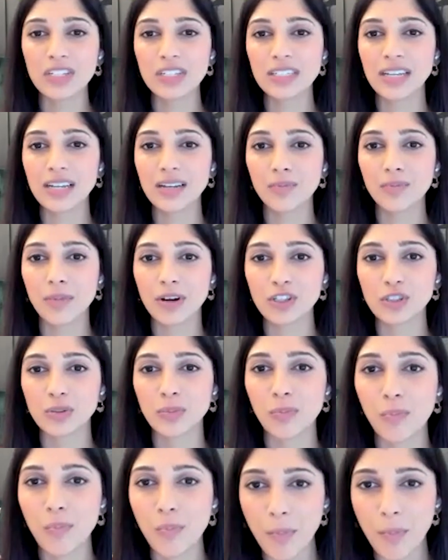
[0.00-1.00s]
we just need much
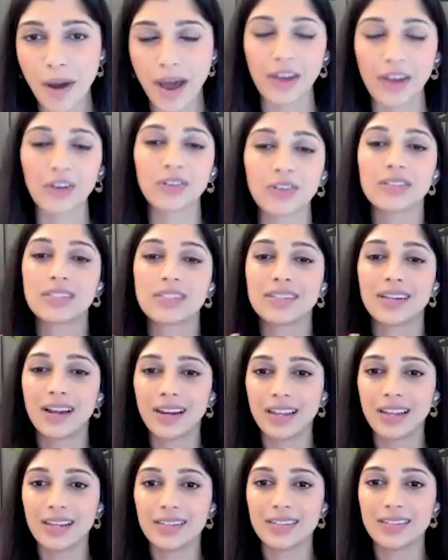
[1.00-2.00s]
better
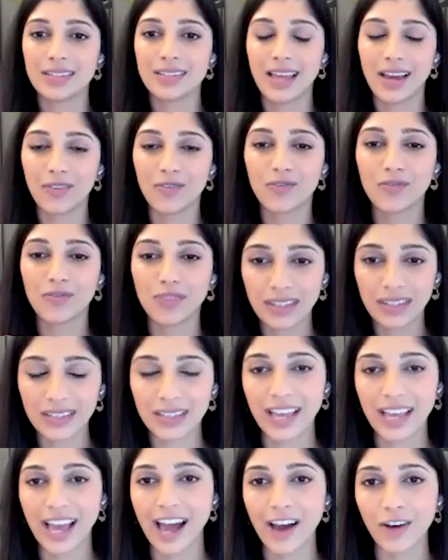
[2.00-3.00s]
studies that
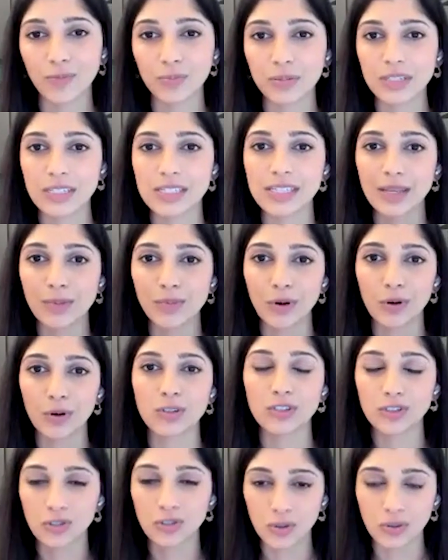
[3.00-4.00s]
really have placebo
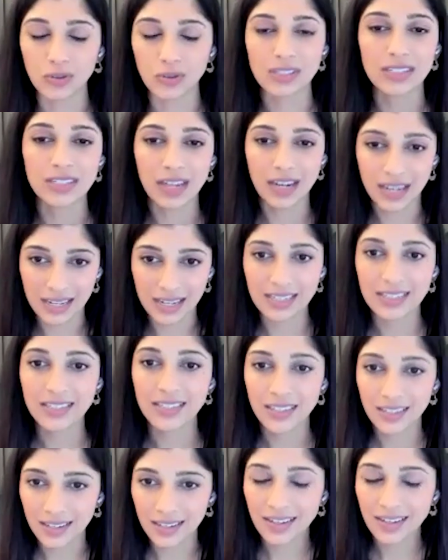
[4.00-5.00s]
controlled studies
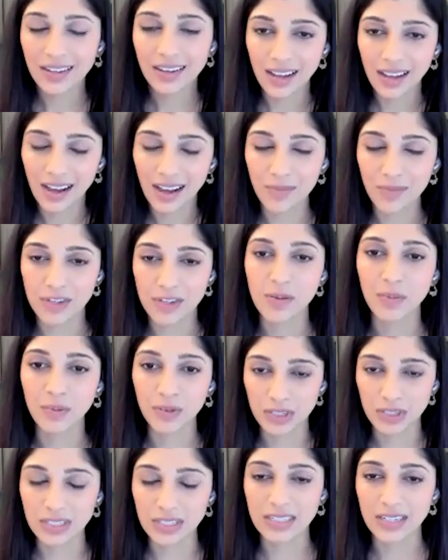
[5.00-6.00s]
to be
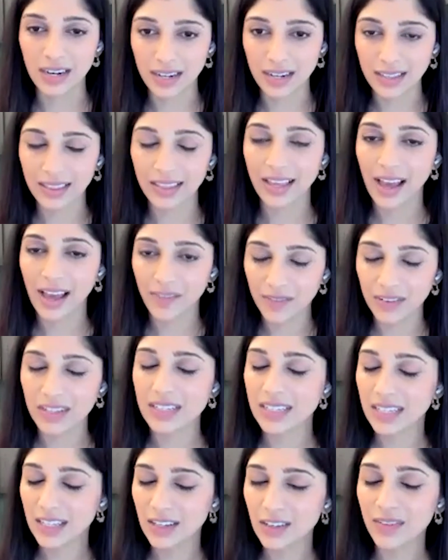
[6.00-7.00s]
able to study the
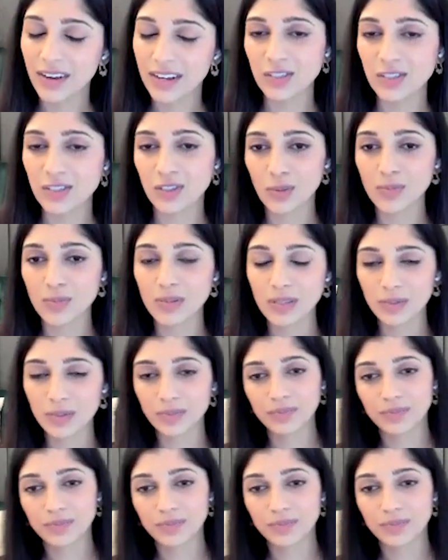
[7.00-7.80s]
efficacy of exosomes.